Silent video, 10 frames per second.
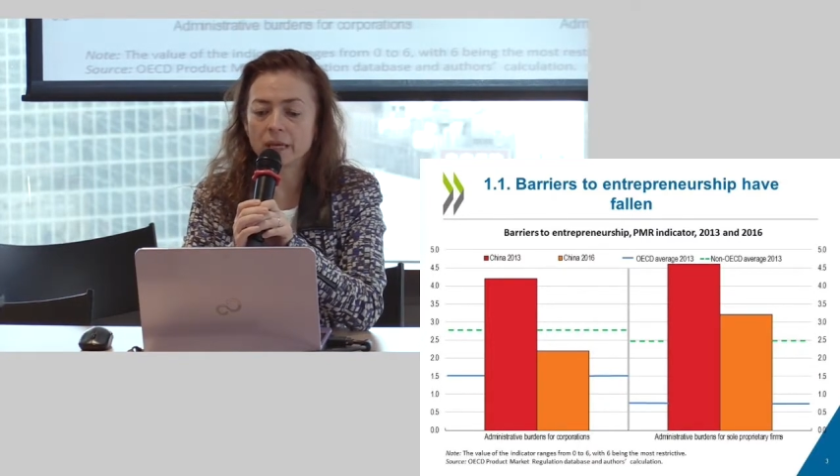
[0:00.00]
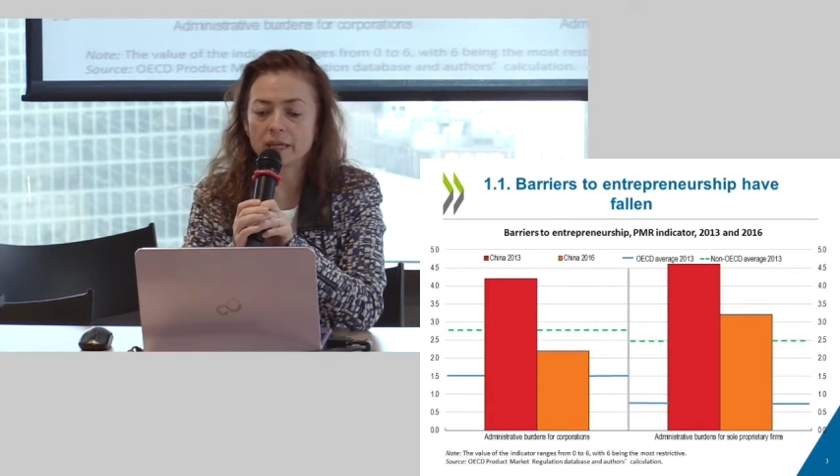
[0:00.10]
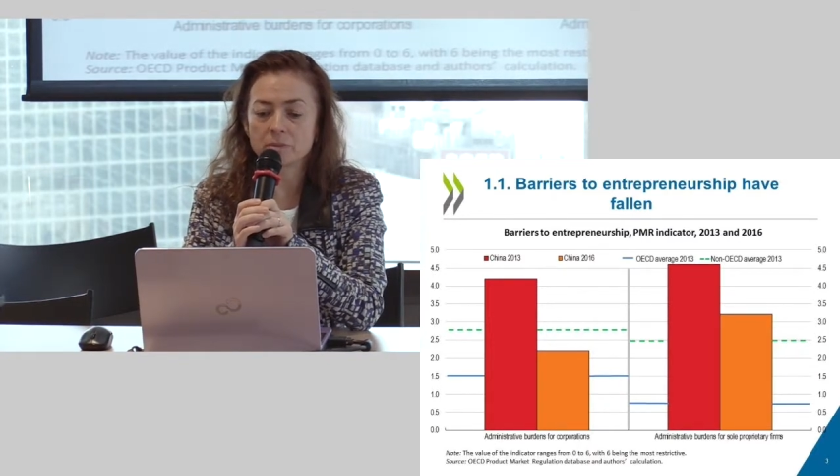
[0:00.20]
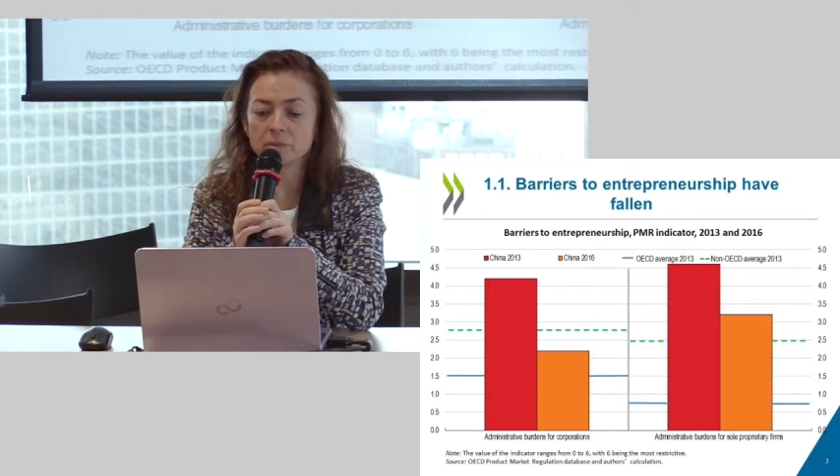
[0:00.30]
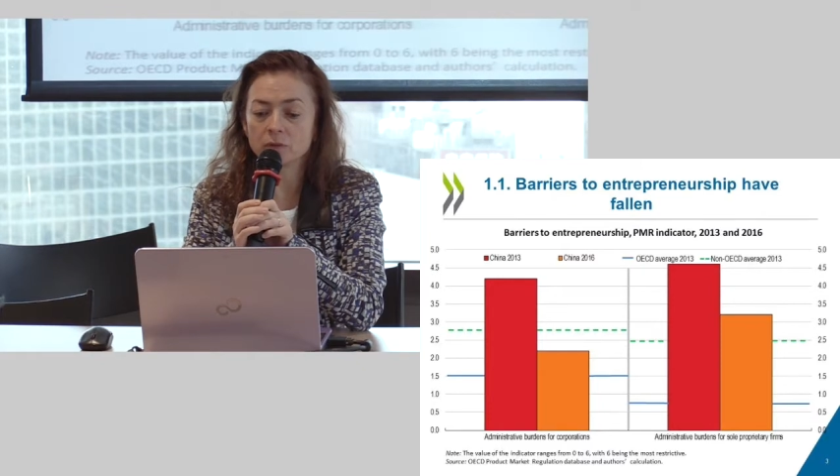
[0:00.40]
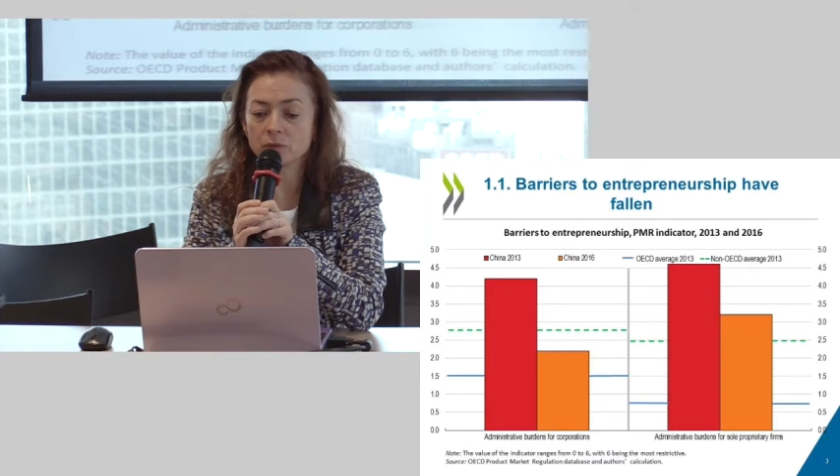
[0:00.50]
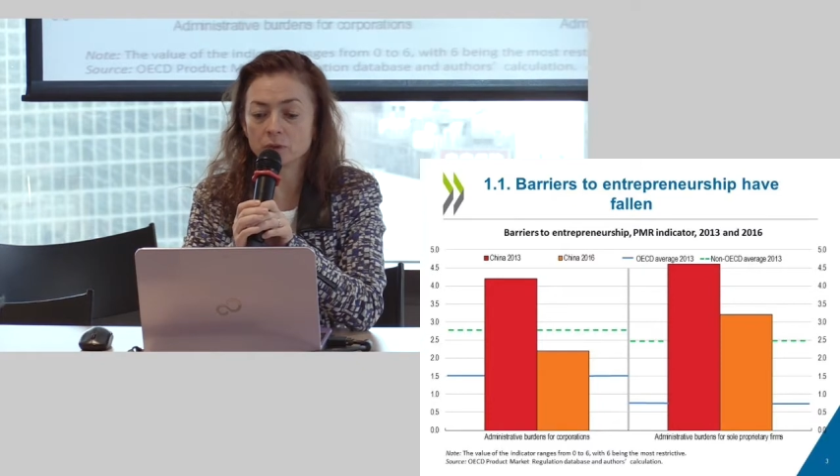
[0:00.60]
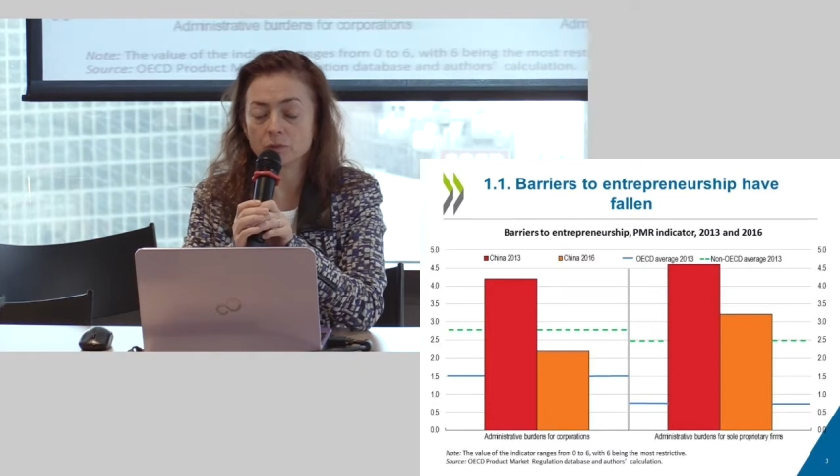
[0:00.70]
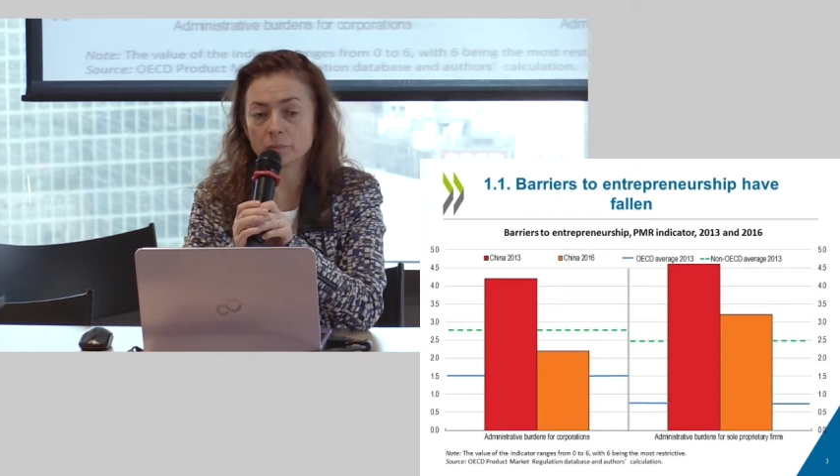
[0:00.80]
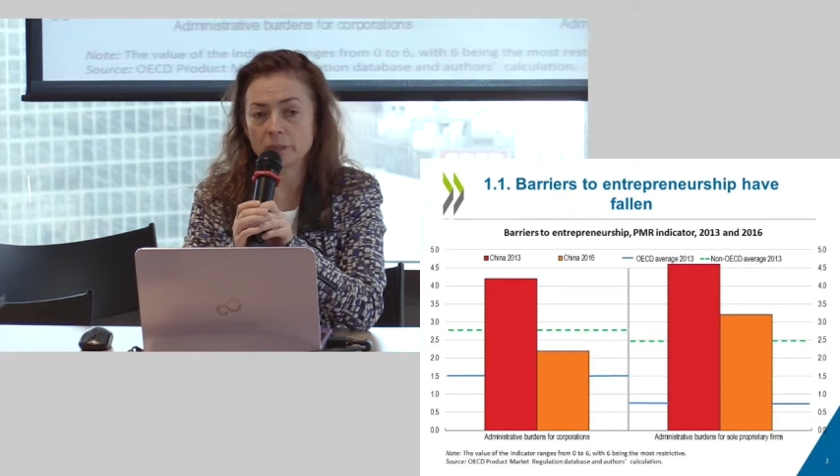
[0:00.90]
has been one
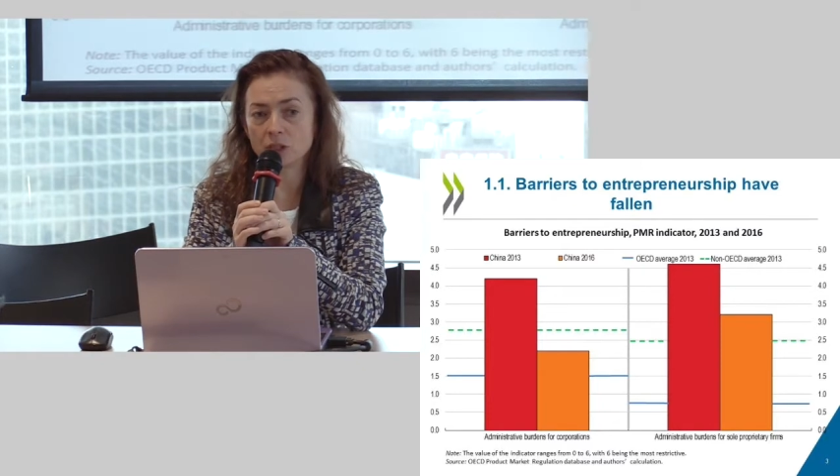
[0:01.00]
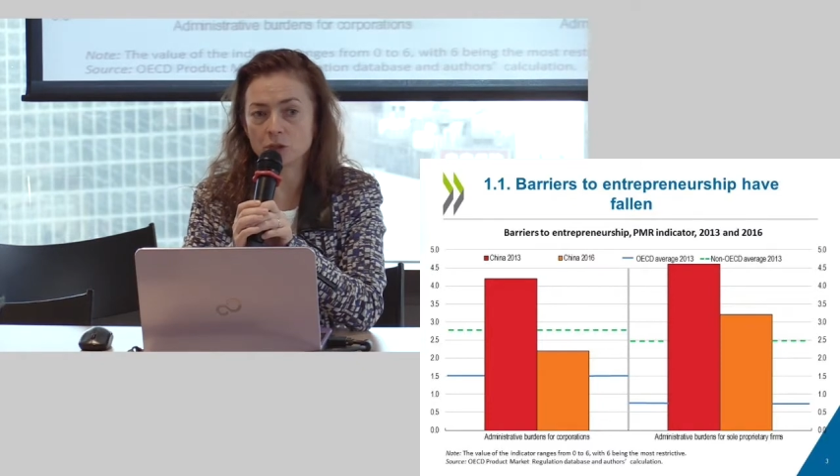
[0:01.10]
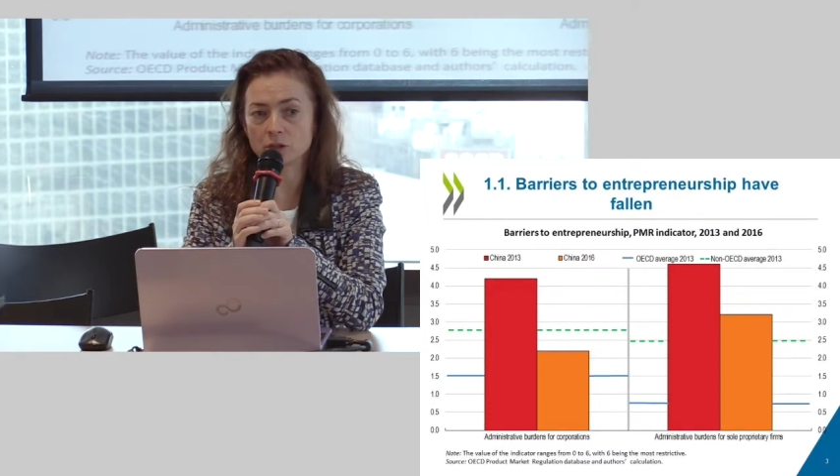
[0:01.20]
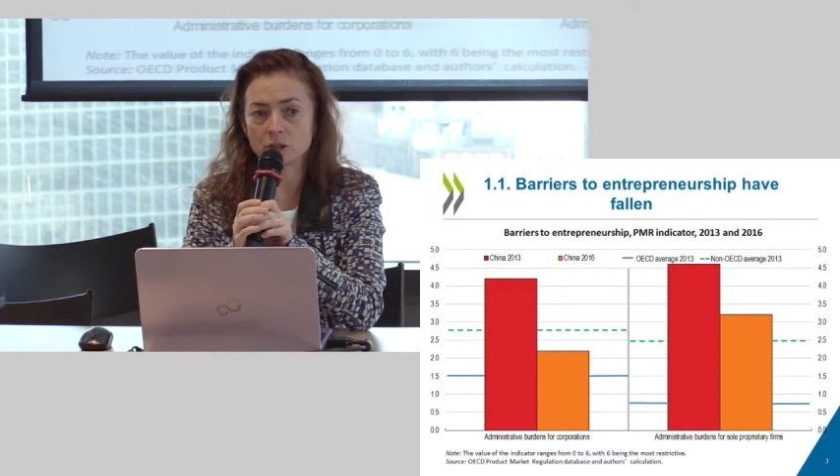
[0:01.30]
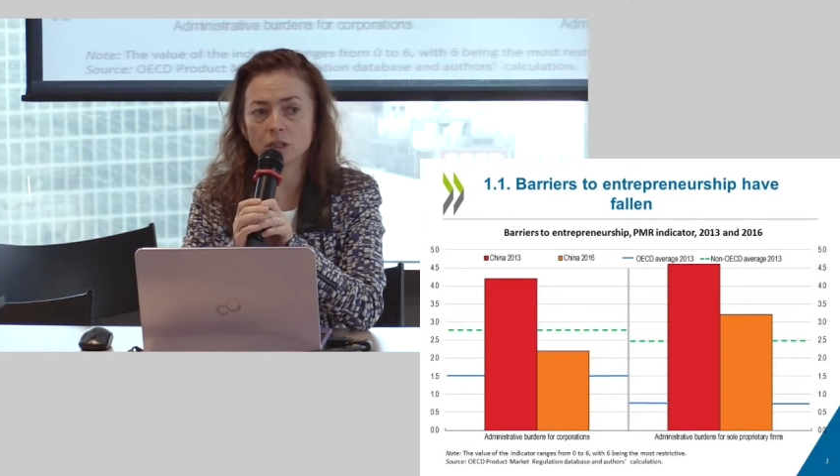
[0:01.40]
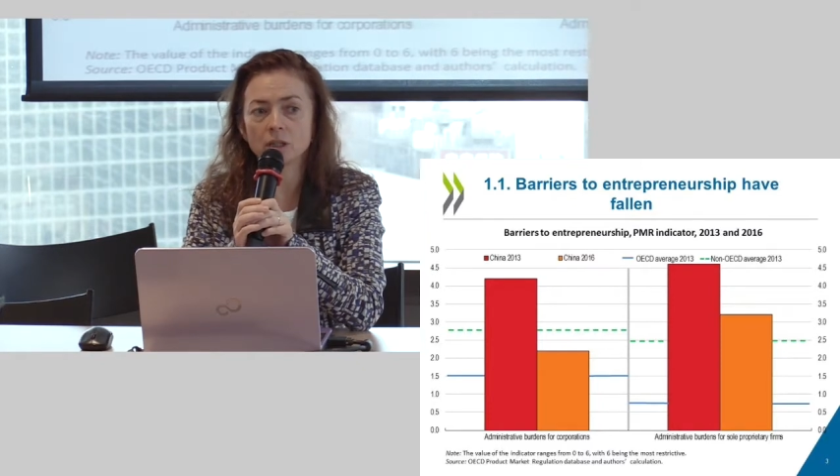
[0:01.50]
of the major